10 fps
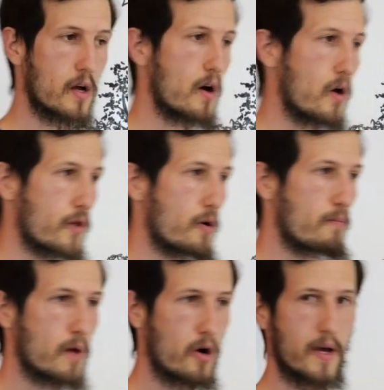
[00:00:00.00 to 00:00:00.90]
although
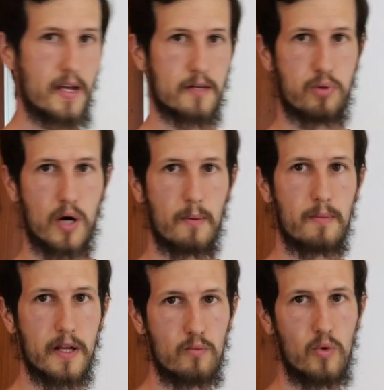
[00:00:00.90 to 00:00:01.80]
mowing is
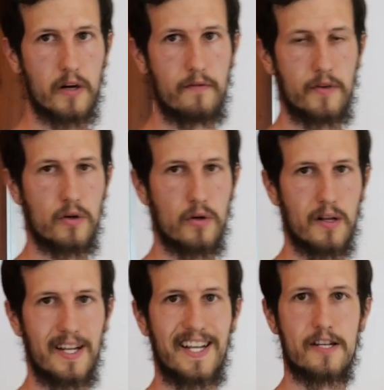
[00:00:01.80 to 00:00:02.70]
probably one of your
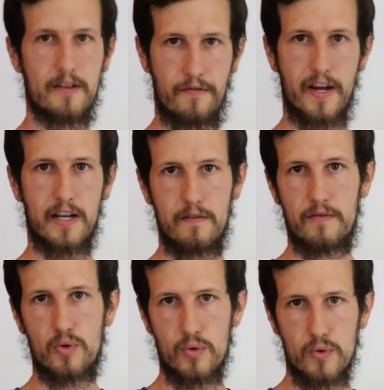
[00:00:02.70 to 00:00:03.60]
less effective
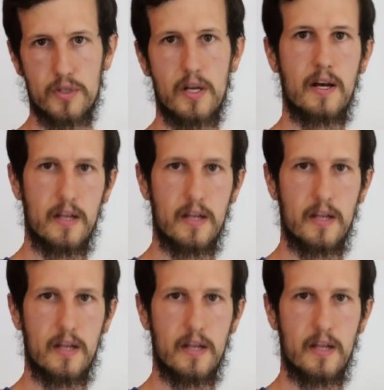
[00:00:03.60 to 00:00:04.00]
tools